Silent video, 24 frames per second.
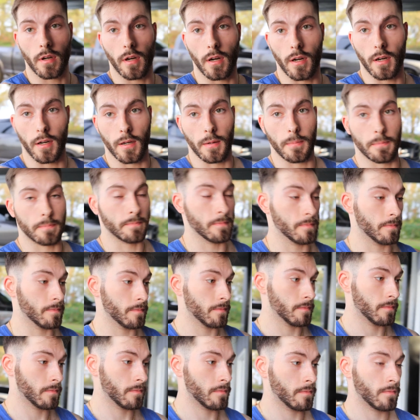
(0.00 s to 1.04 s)
Ooh,
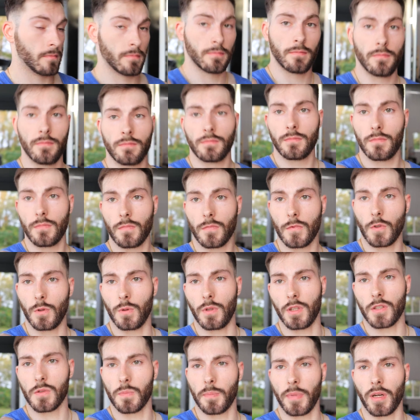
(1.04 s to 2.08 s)

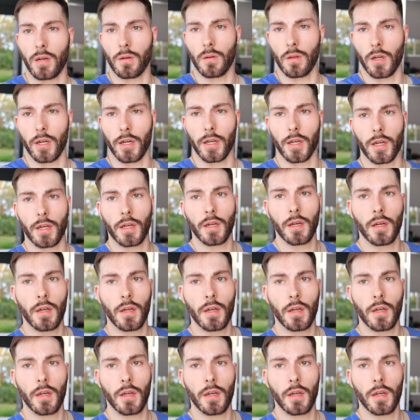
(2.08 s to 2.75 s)
that's better lighting.